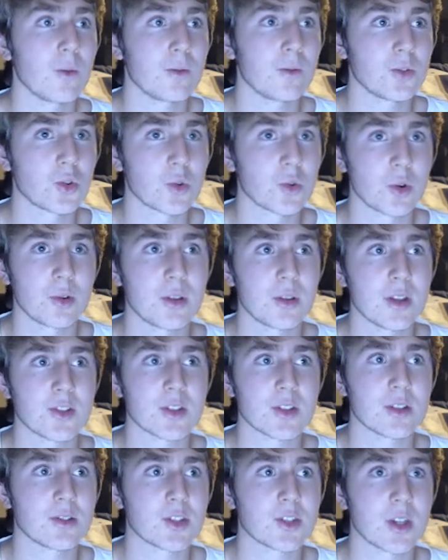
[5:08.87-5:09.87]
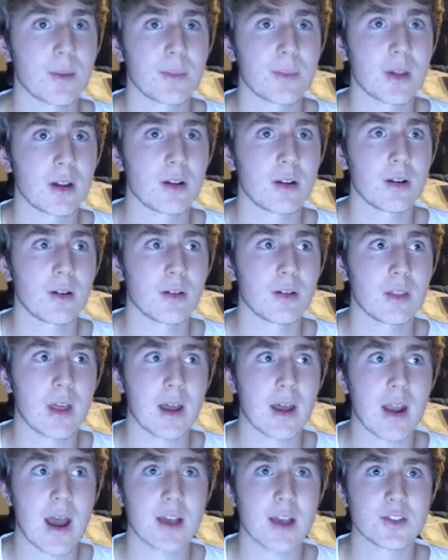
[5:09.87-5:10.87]
Truth isn't something
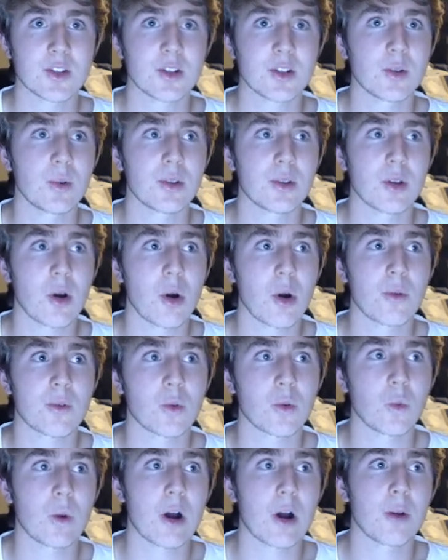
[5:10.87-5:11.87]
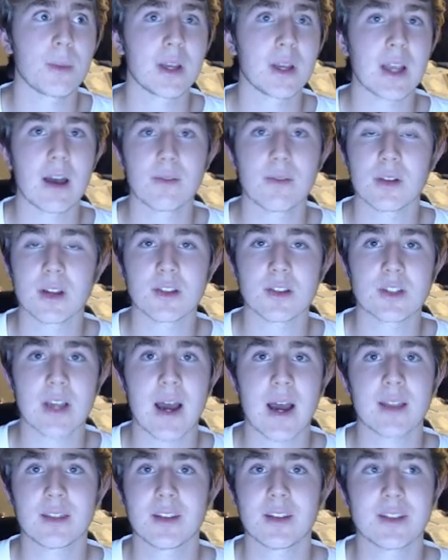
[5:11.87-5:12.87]
that has to do with overwhelming evidence
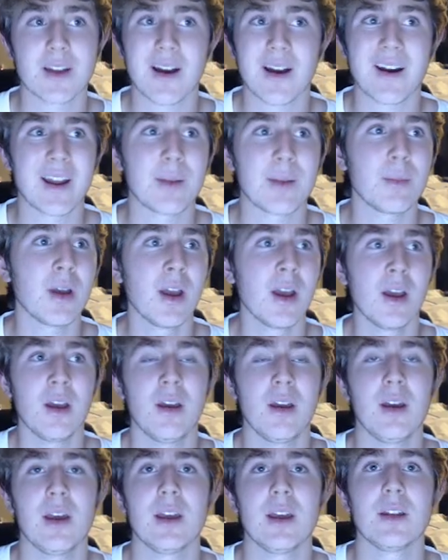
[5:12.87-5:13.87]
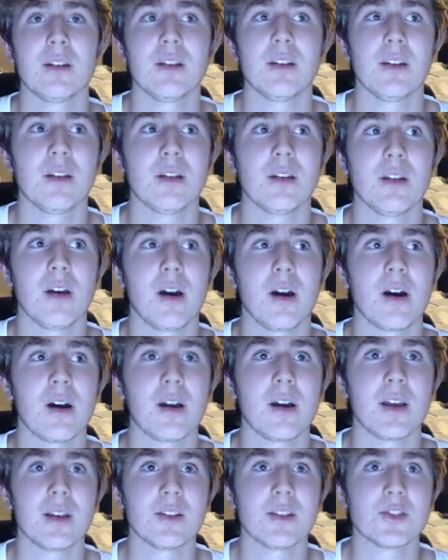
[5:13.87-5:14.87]
at the time. It
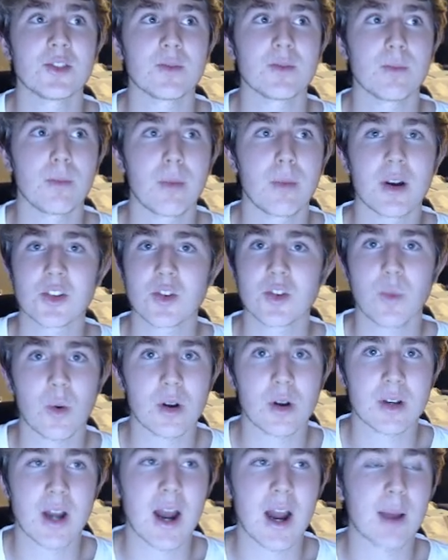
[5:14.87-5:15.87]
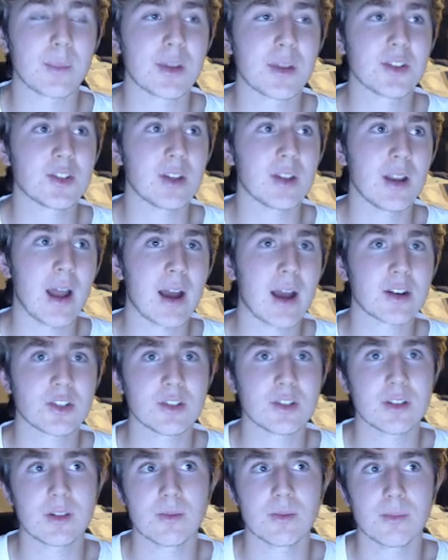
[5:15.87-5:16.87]
is much more timeless. It
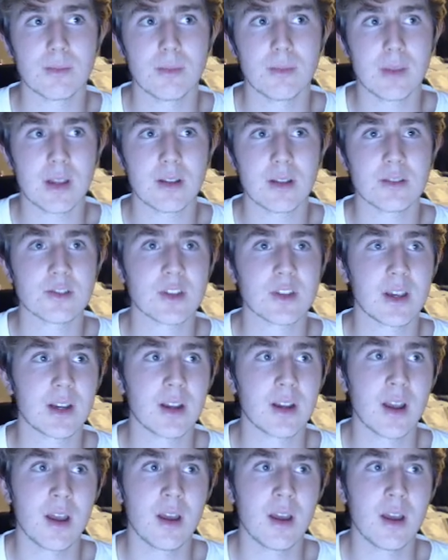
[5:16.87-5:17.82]
actually means like